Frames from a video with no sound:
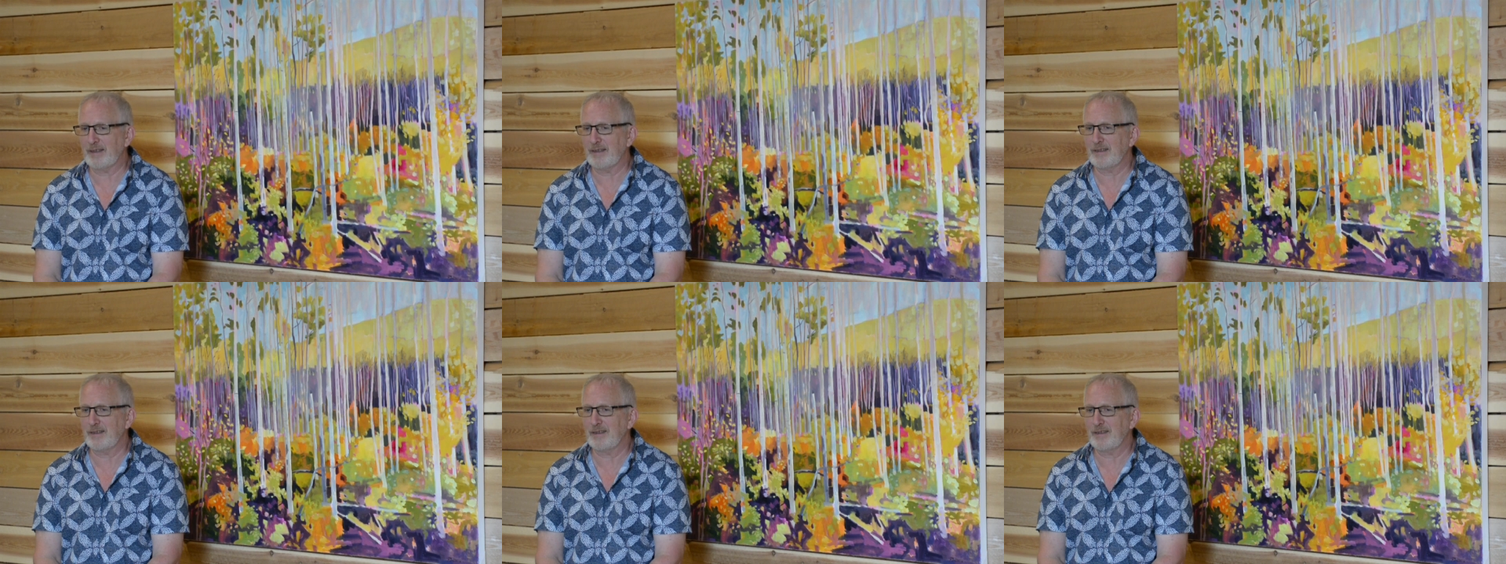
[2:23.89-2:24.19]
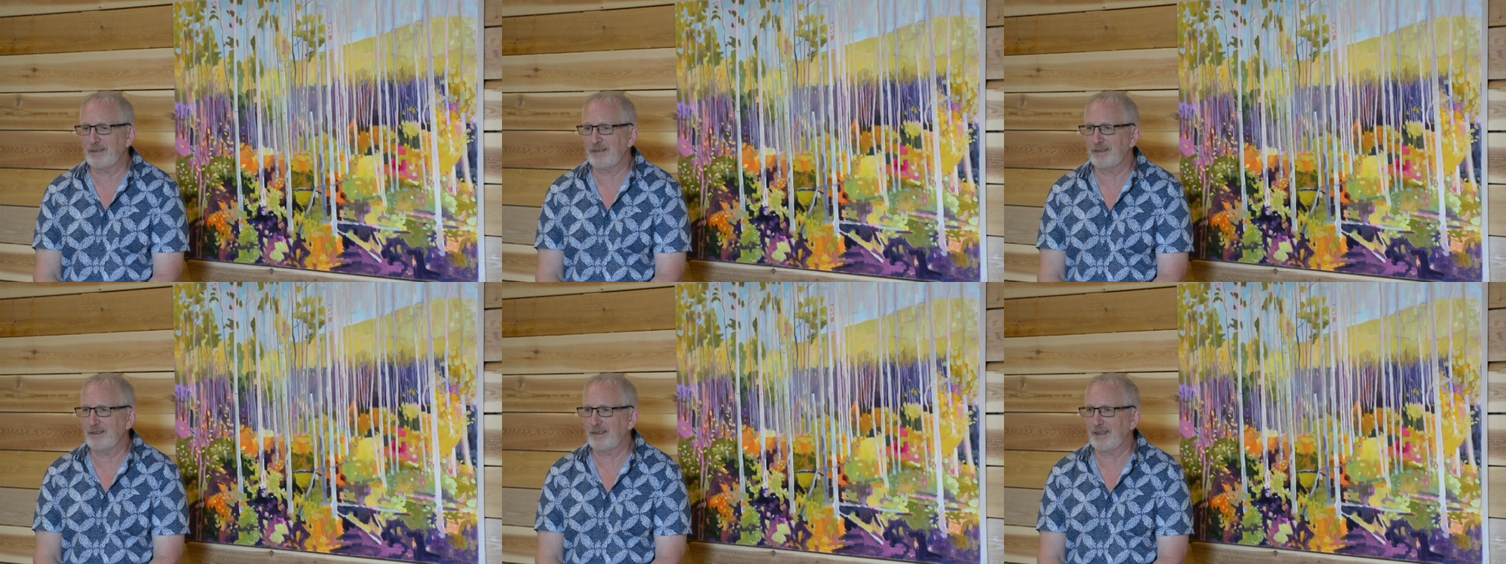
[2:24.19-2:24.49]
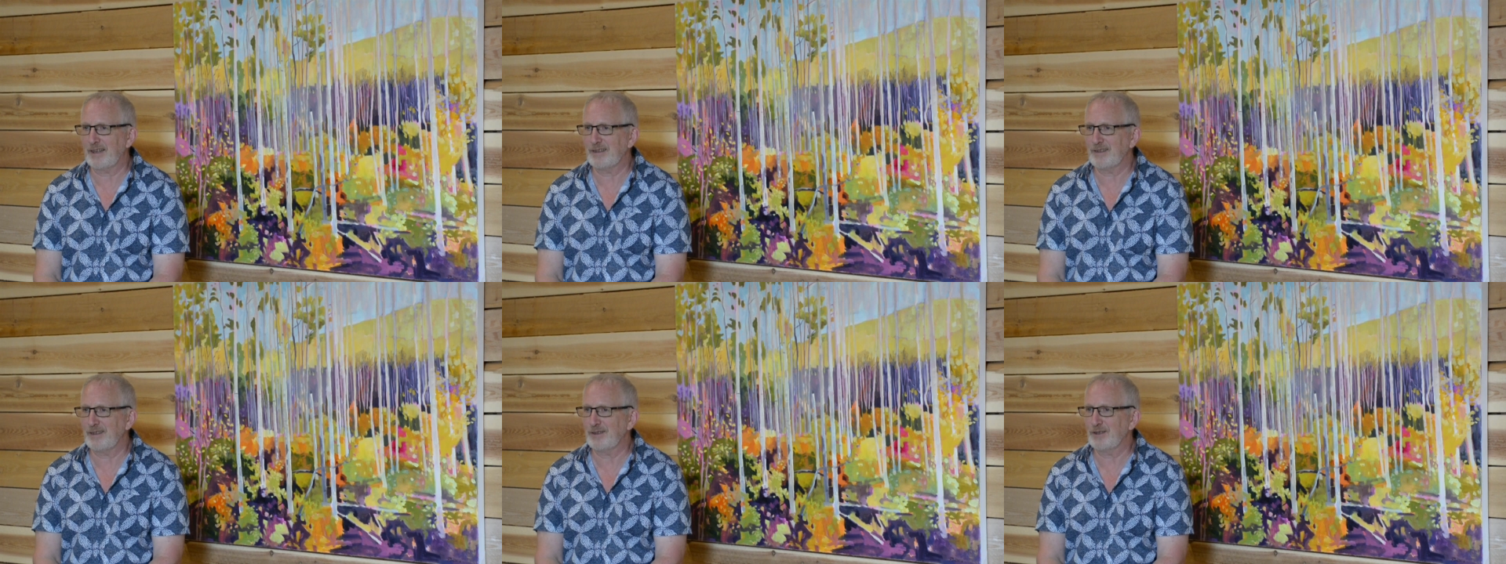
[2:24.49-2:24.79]
it
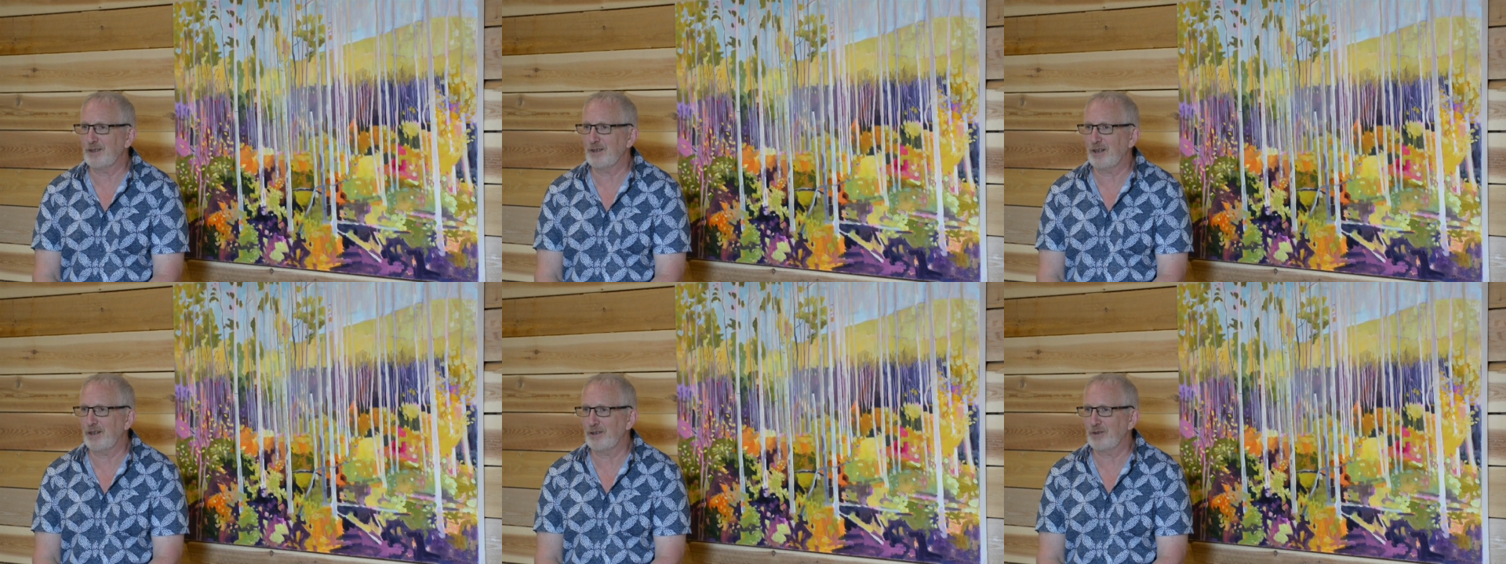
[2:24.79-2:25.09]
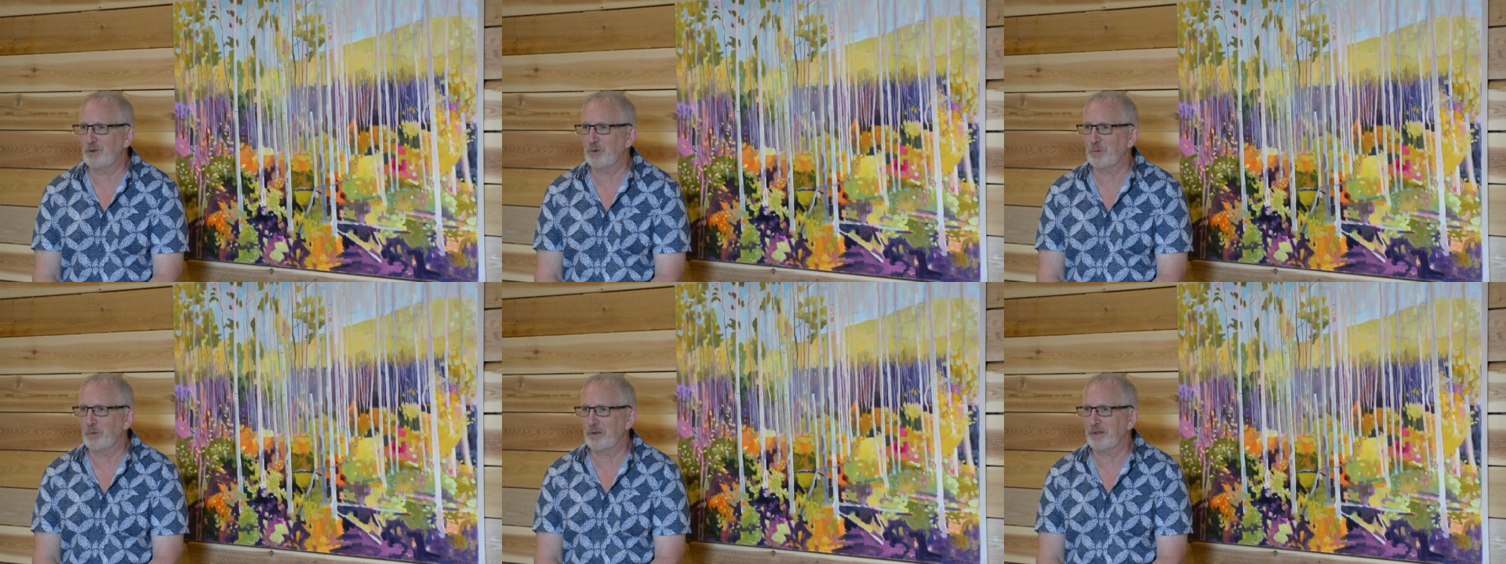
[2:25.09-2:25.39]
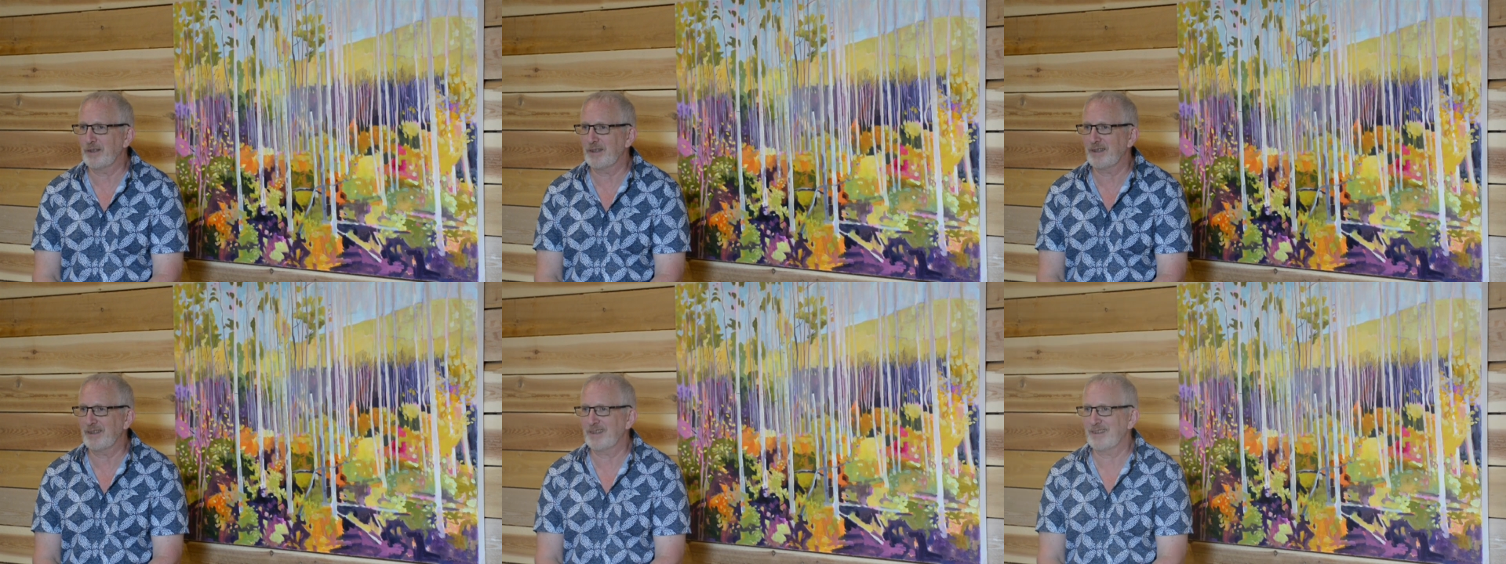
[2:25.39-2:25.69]
gets into harder
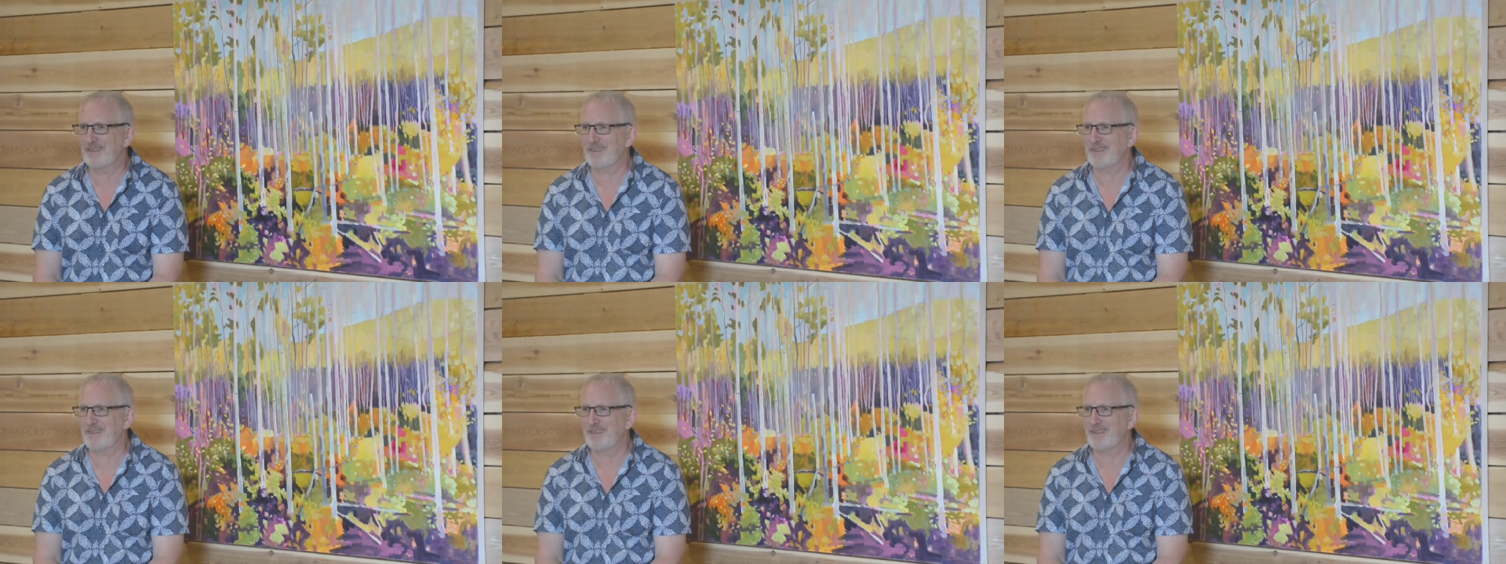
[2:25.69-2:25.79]
work.